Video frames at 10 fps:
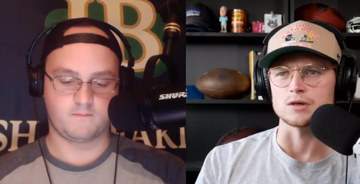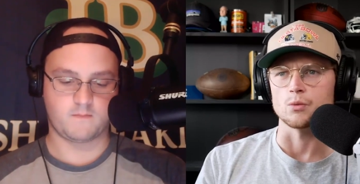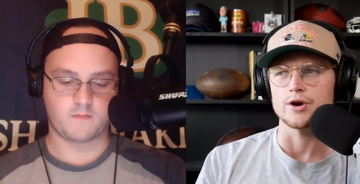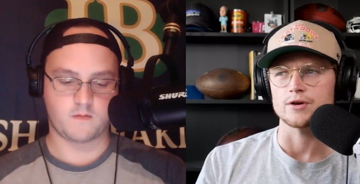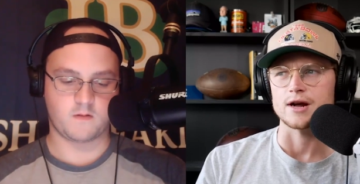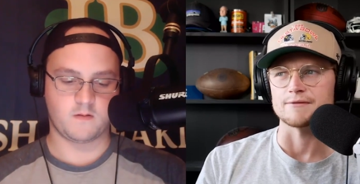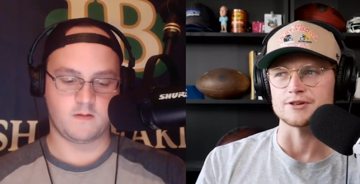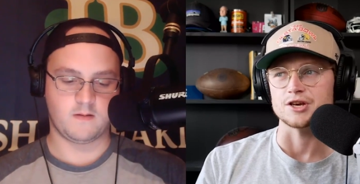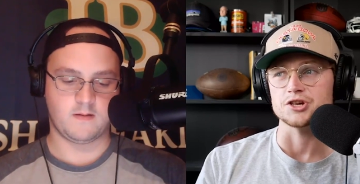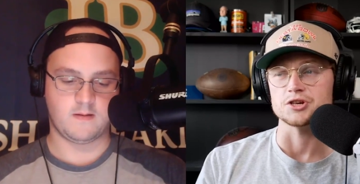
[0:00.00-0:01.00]
Speaker 1: a weird
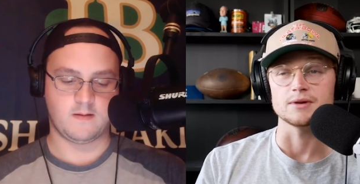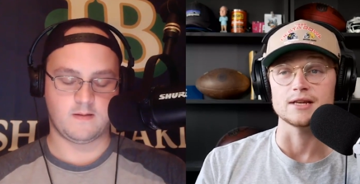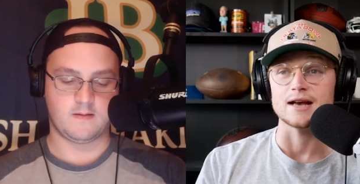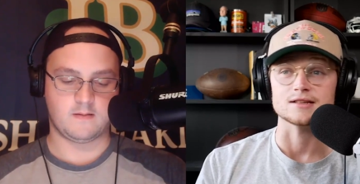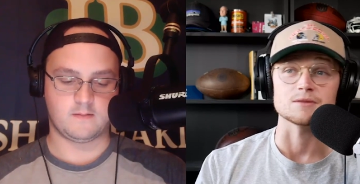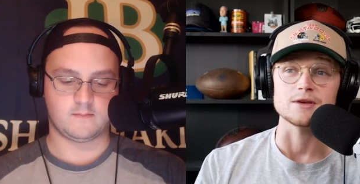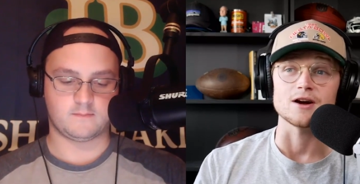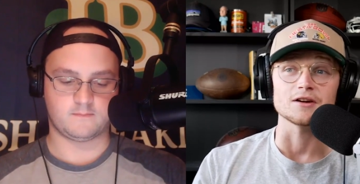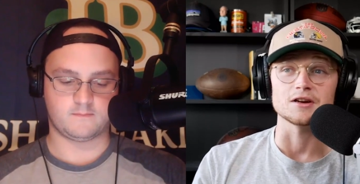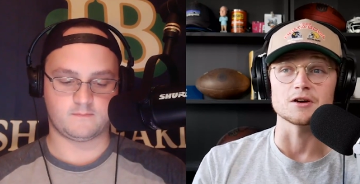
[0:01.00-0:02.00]
conversation, but he has to be on
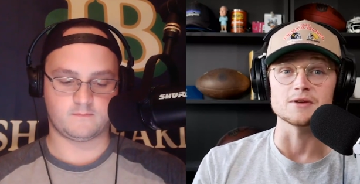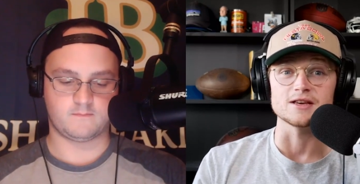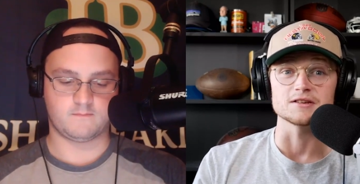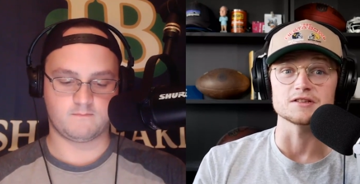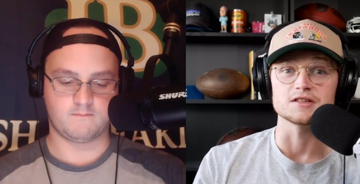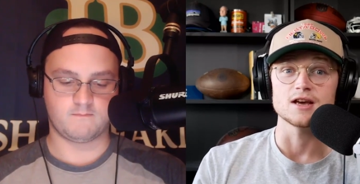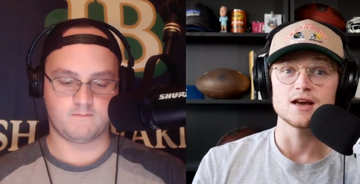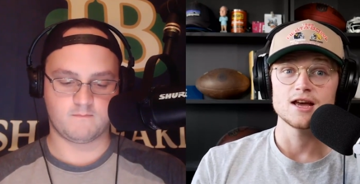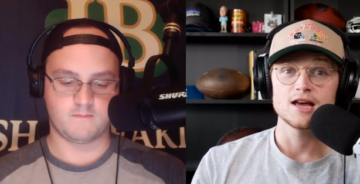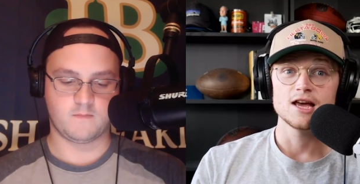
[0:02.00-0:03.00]
here because
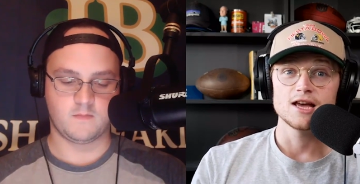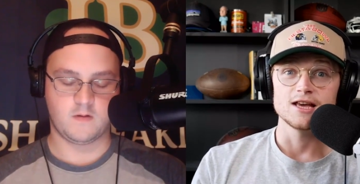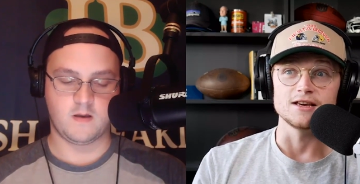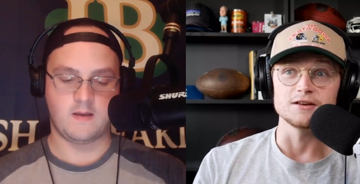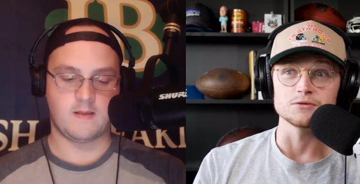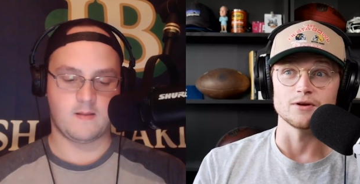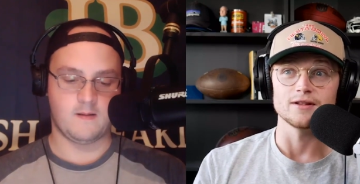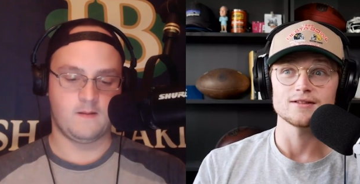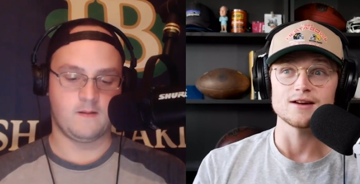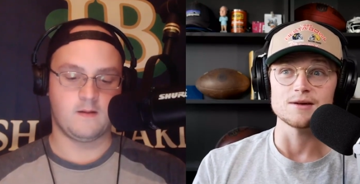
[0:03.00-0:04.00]
he's one of the
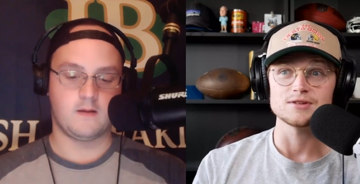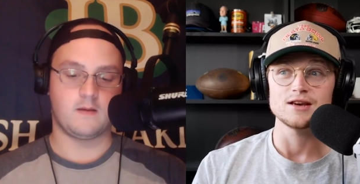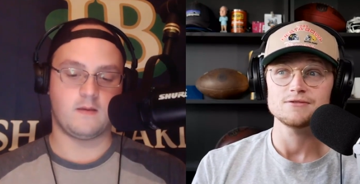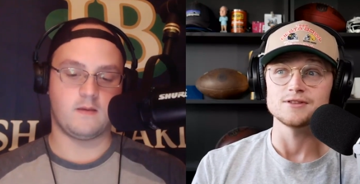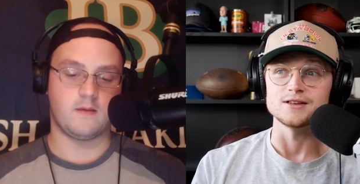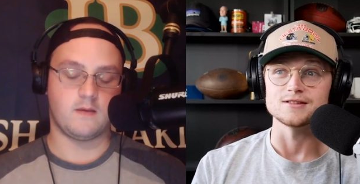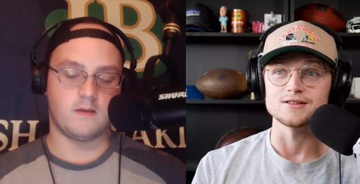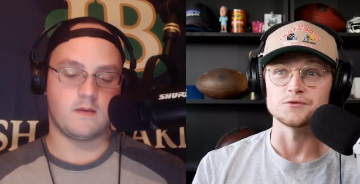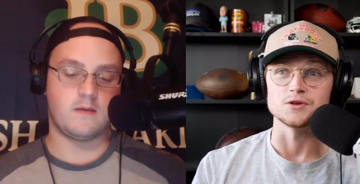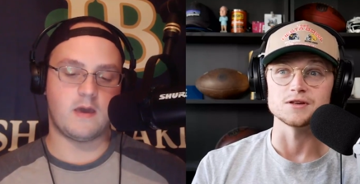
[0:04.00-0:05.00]
top safeties if
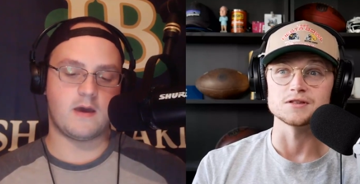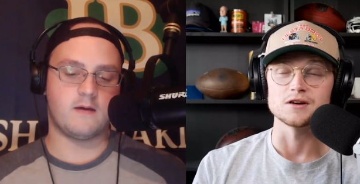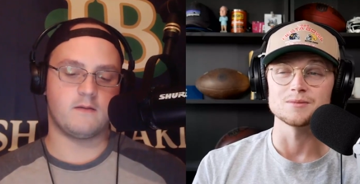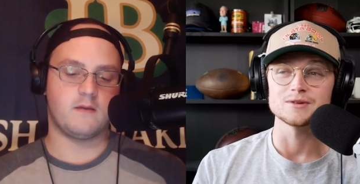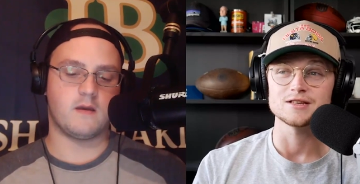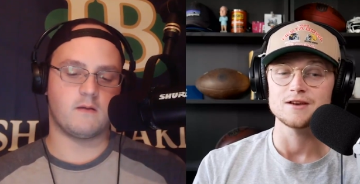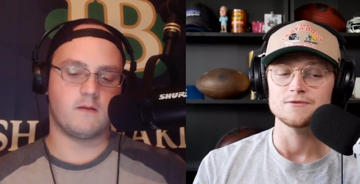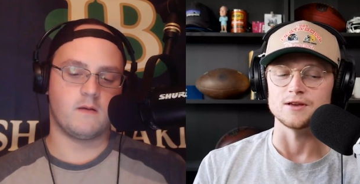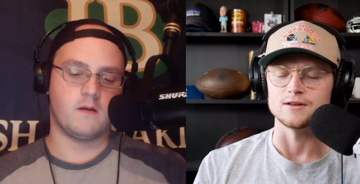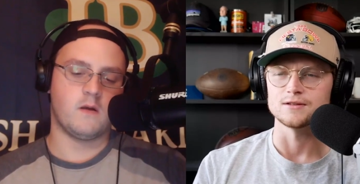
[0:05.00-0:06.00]
you consider him a safety.
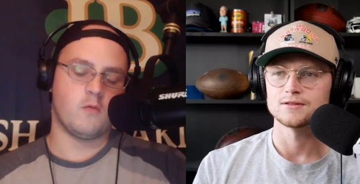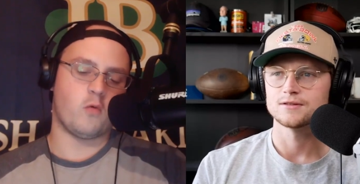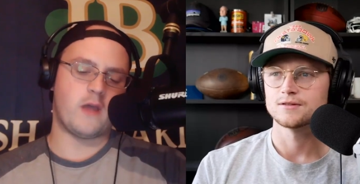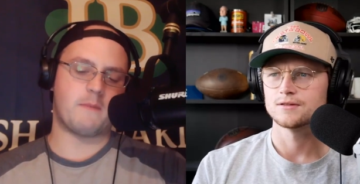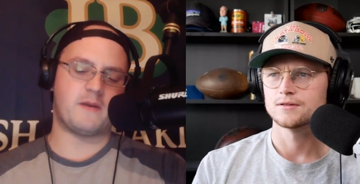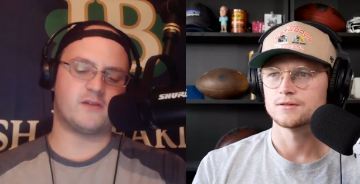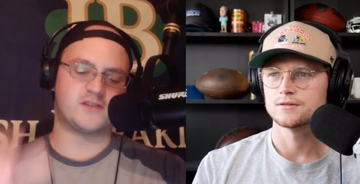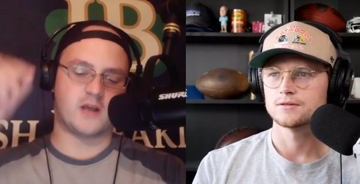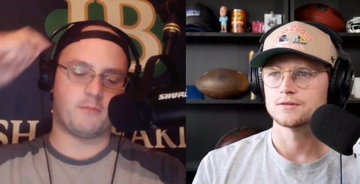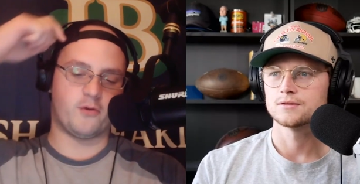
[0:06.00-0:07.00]
Speaker 2: Yeah. Well, yeah, I mean,
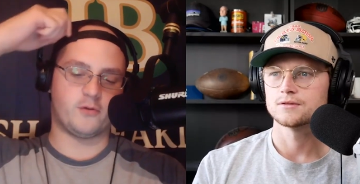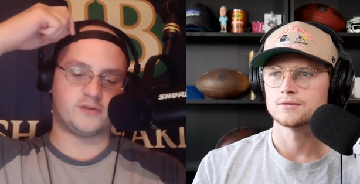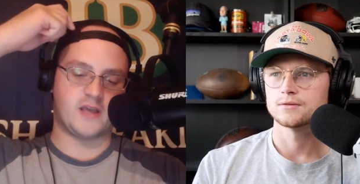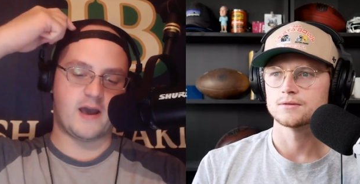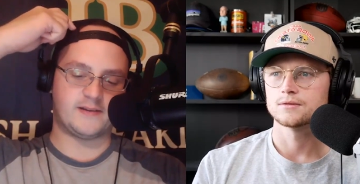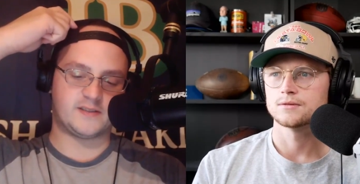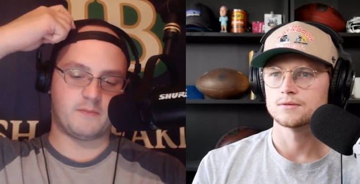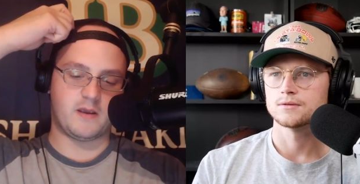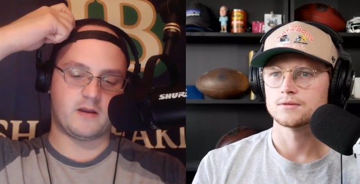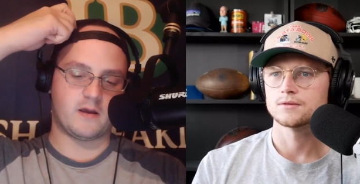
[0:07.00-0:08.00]
there's a couple of those
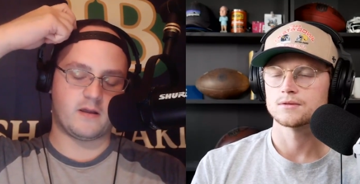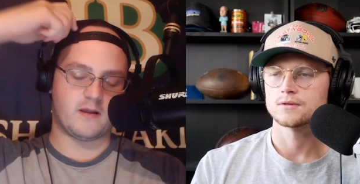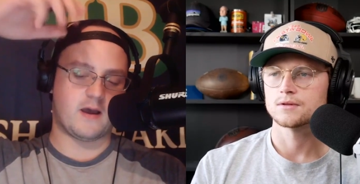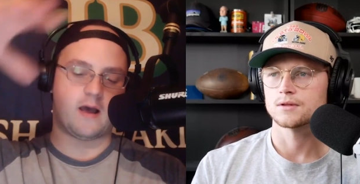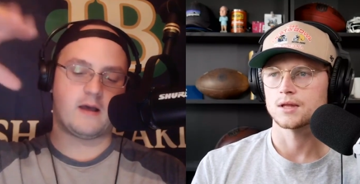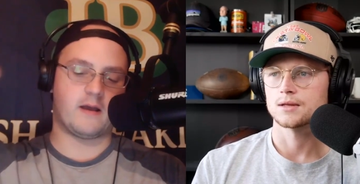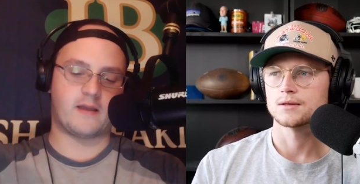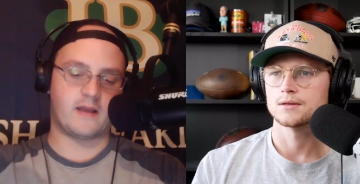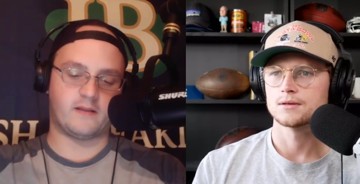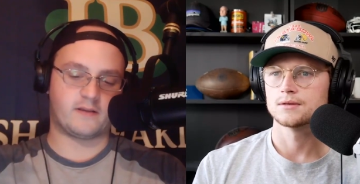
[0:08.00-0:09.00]
guys. I mean, I, uh, uh,
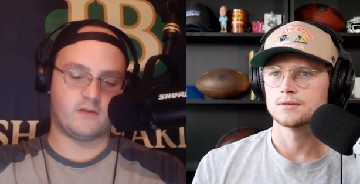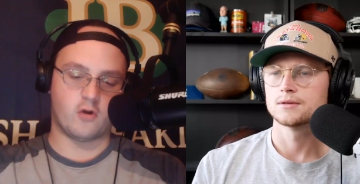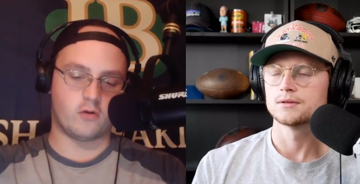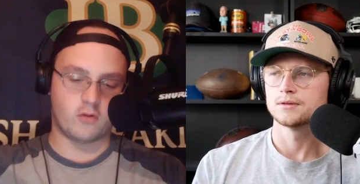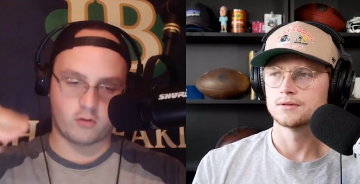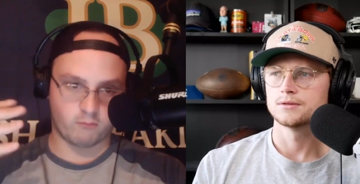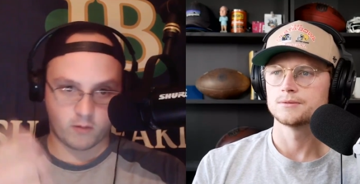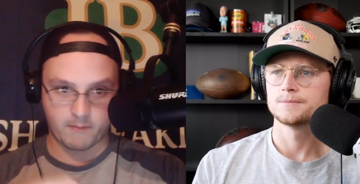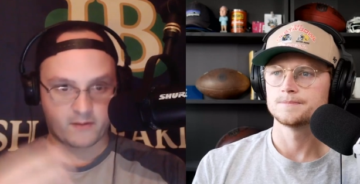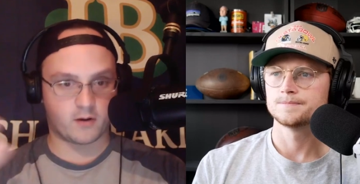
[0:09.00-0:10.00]
again, like no, no
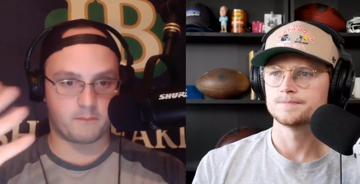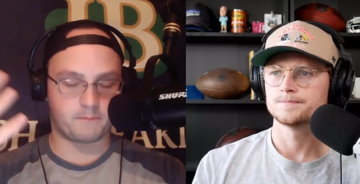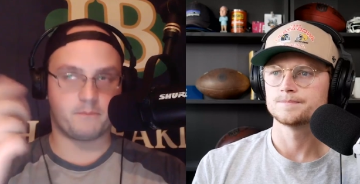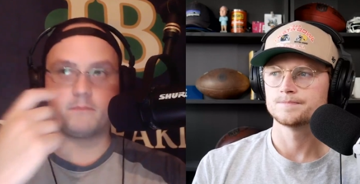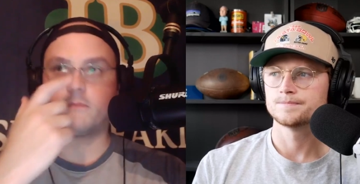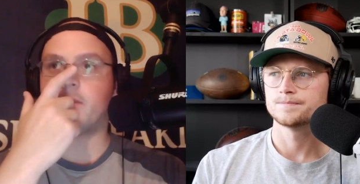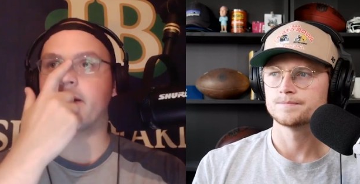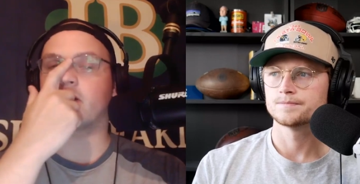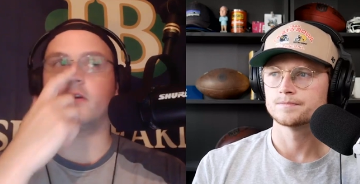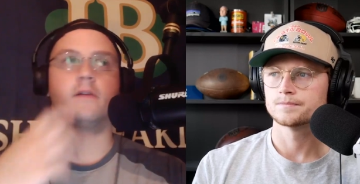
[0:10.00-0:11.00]
where am I going to?
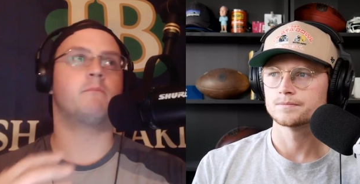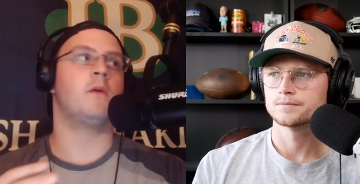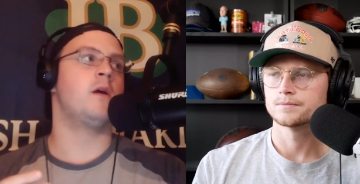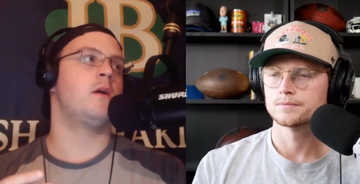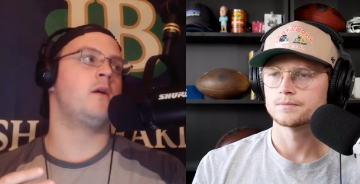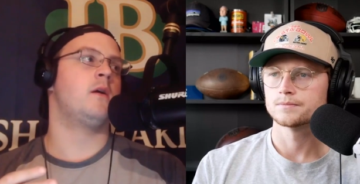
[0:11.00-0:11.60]
I'm not going to